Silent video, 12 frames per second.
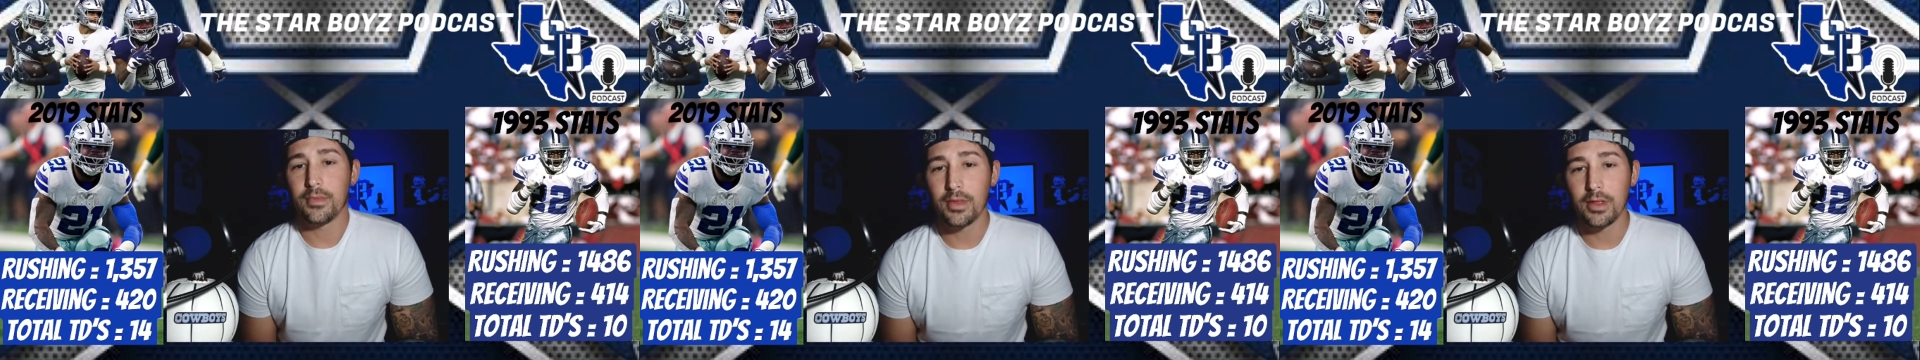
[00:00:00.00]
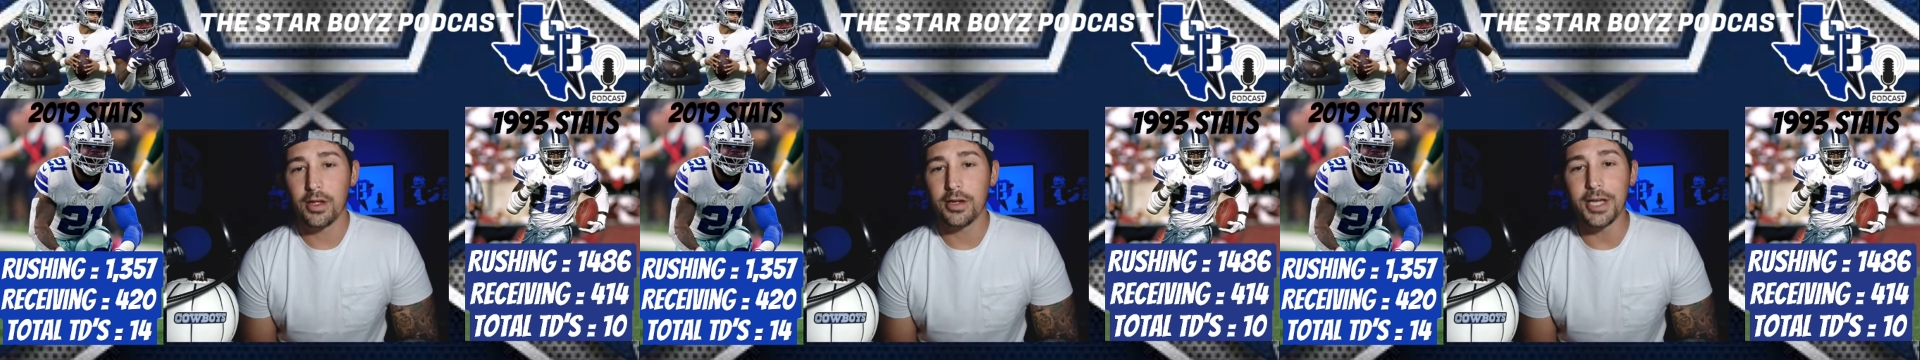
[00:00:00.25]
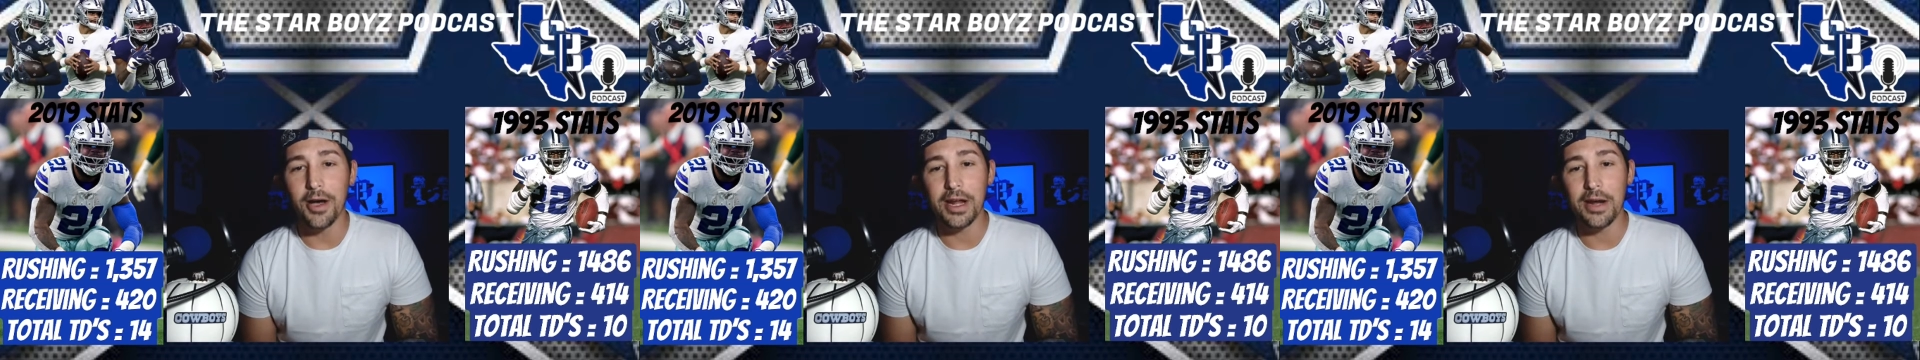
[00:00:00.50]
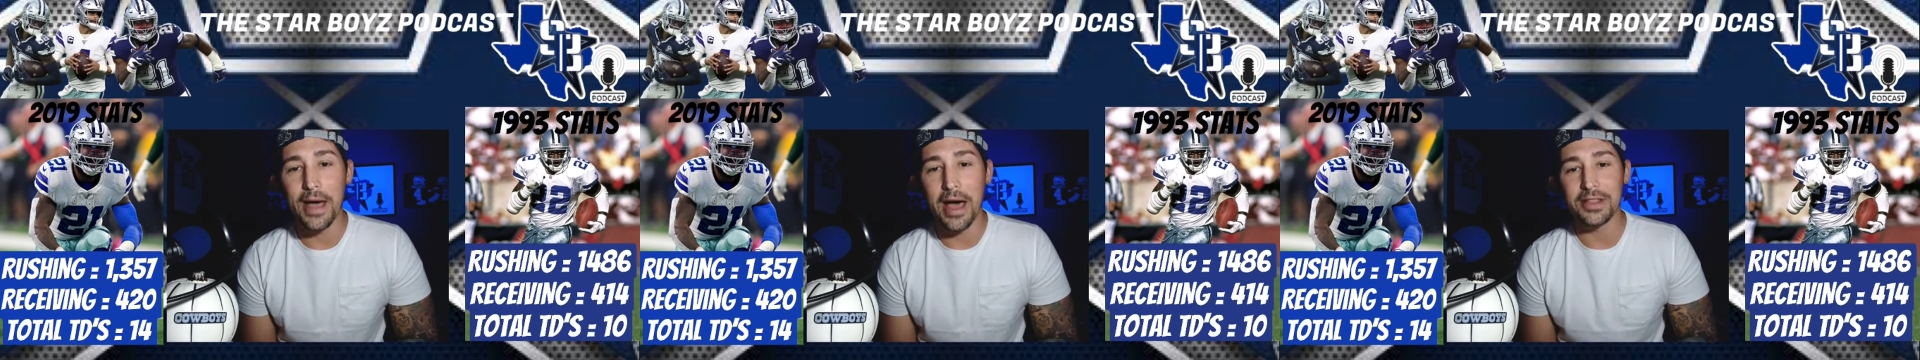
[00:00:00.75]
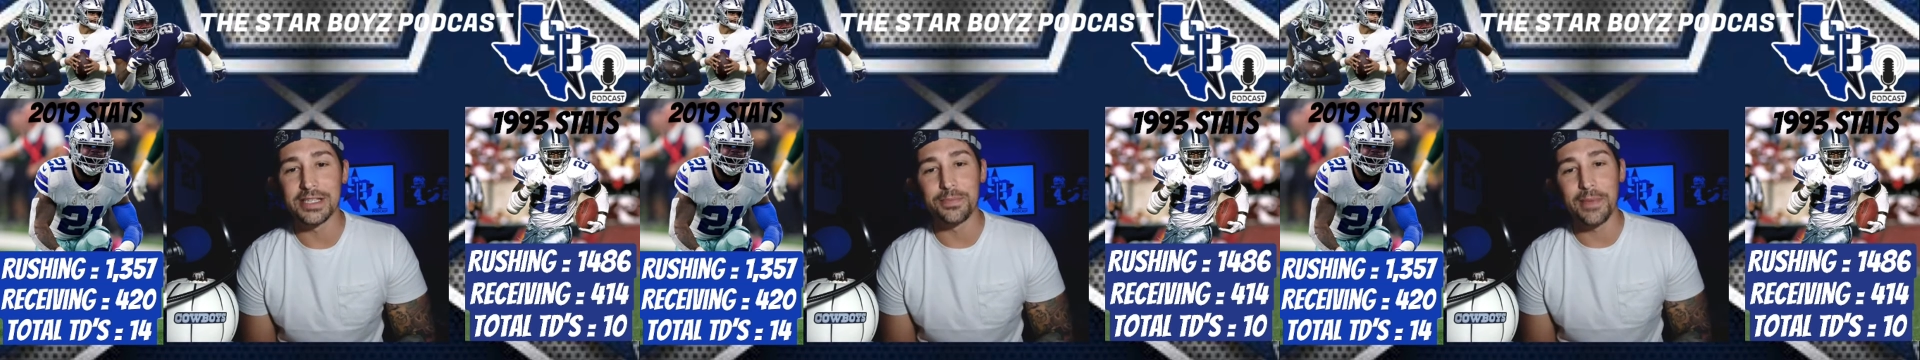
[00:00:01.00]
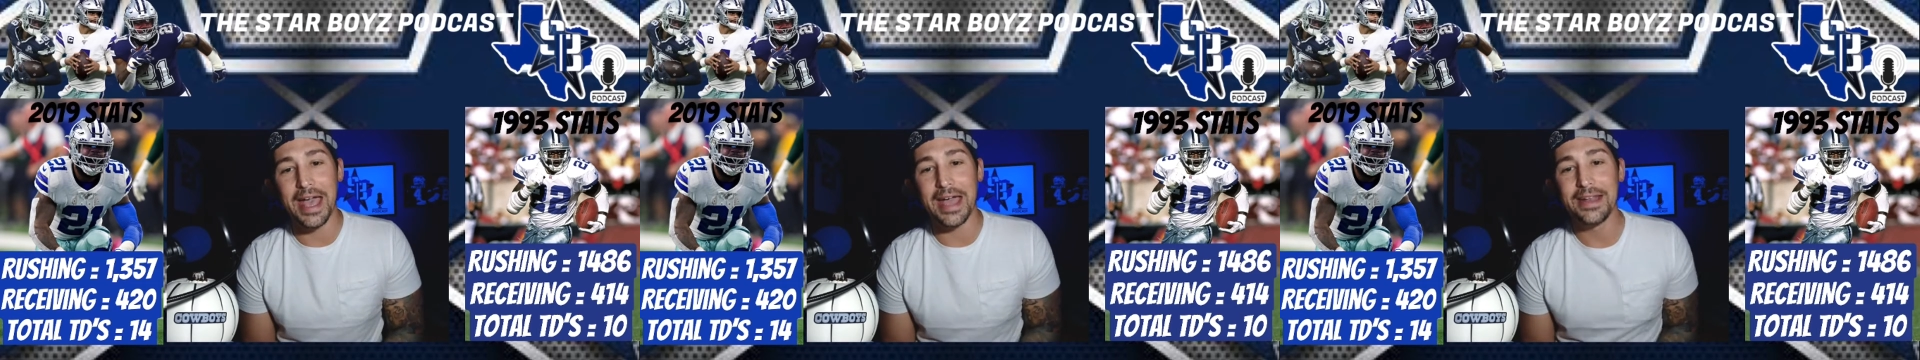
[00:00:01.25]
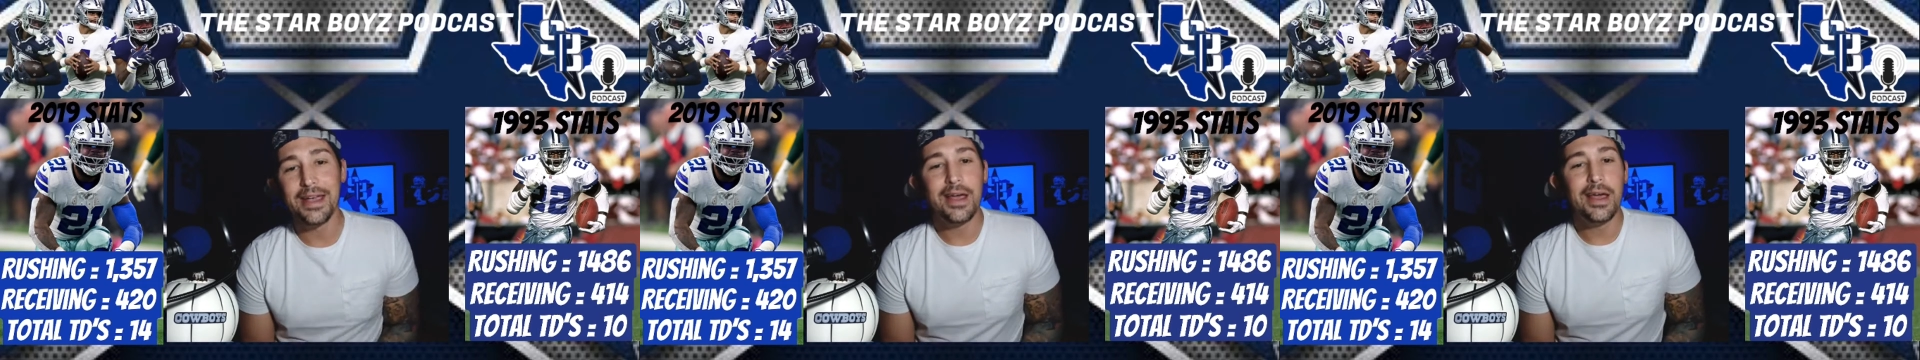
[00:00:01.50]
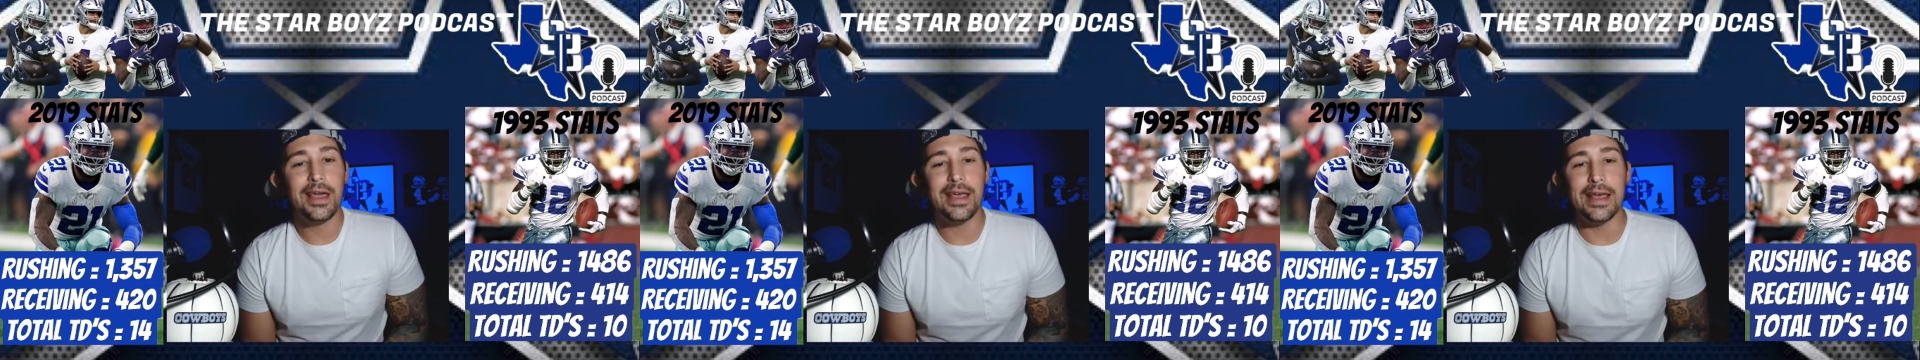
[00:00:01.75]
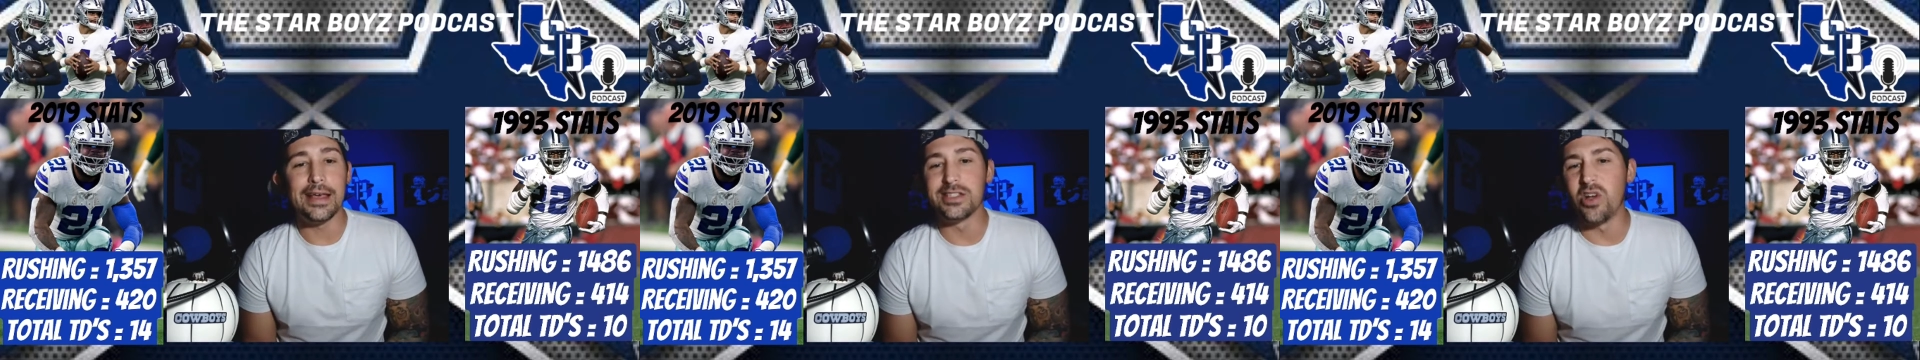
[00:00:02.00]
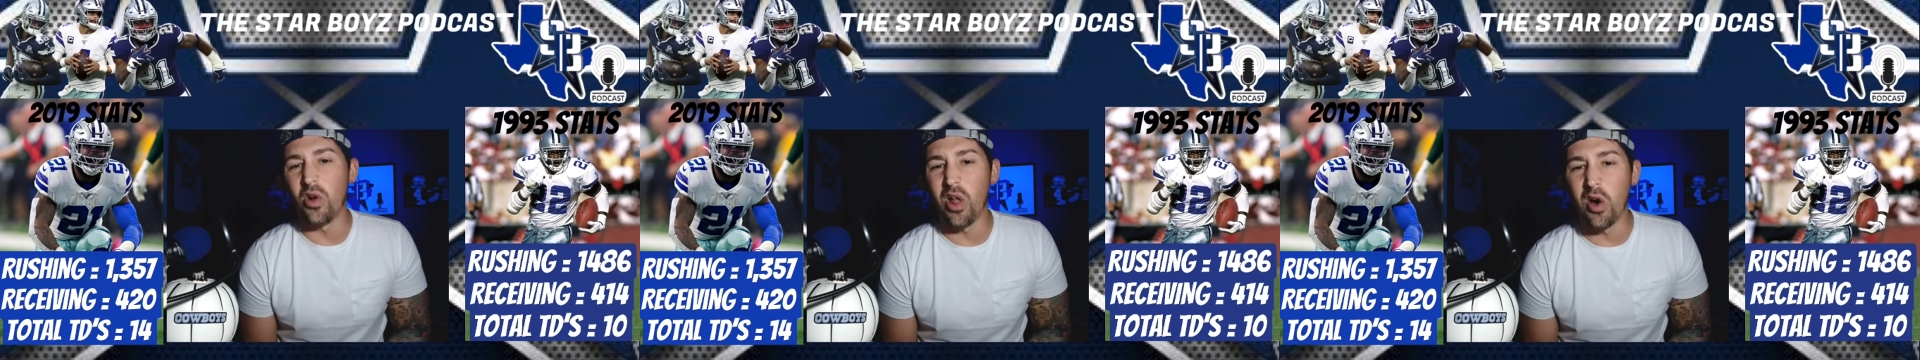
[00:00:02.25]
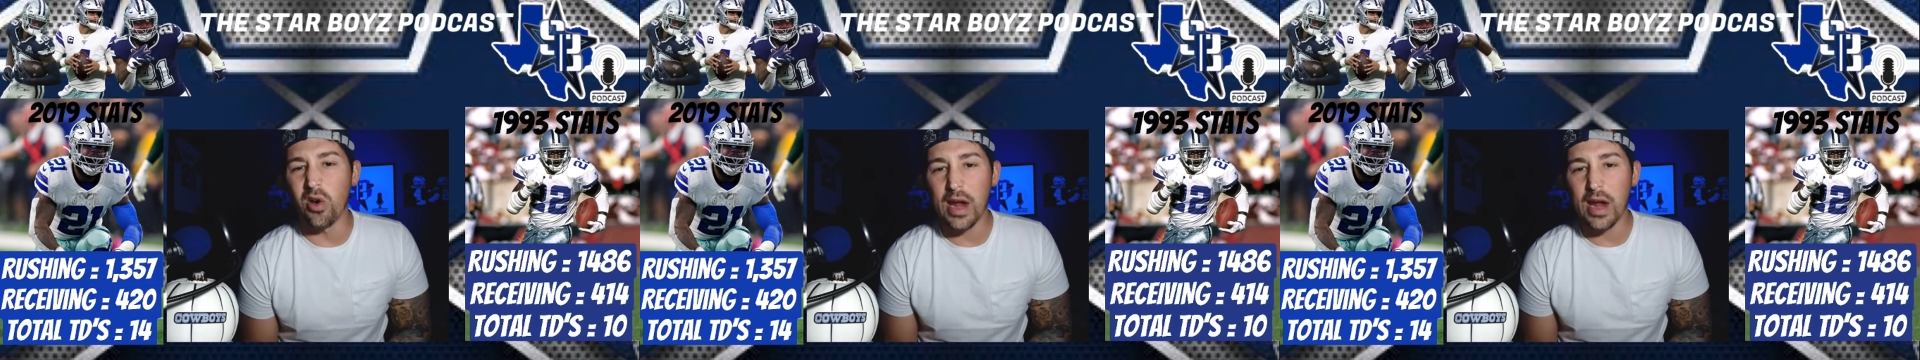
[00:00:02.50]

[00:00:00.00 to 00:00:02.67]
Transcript: You're talking about this man is no longer